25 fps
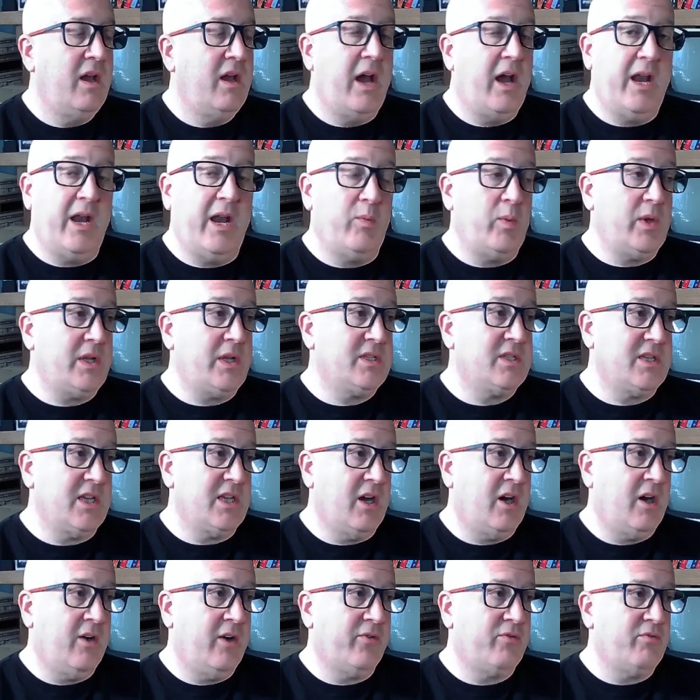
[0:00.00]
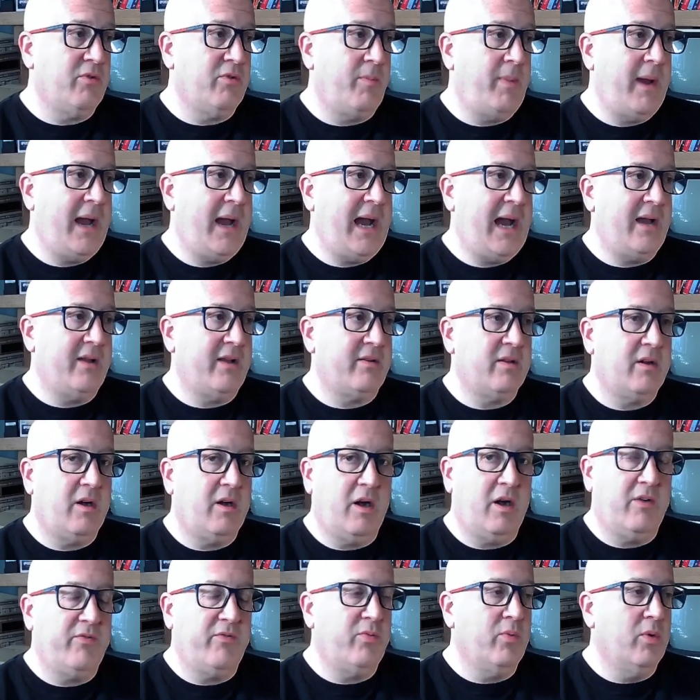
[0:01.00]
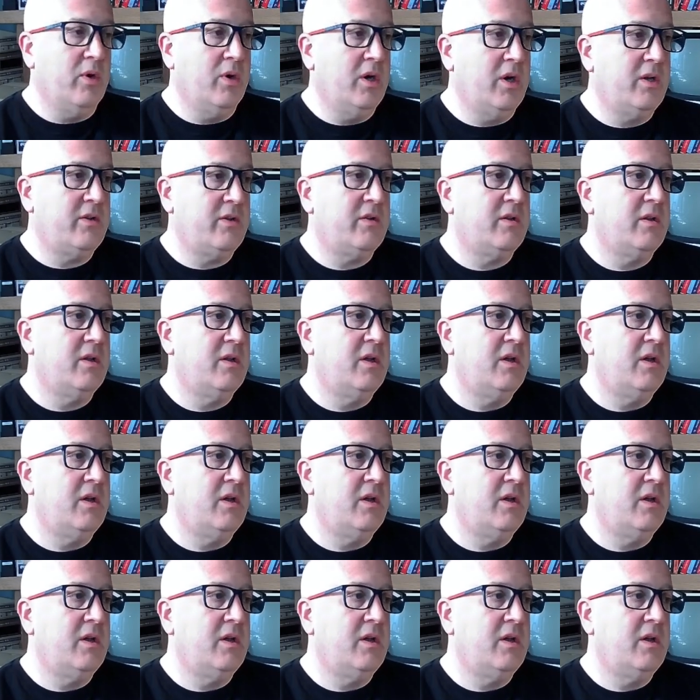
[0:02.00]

And then we can see after a pad half word,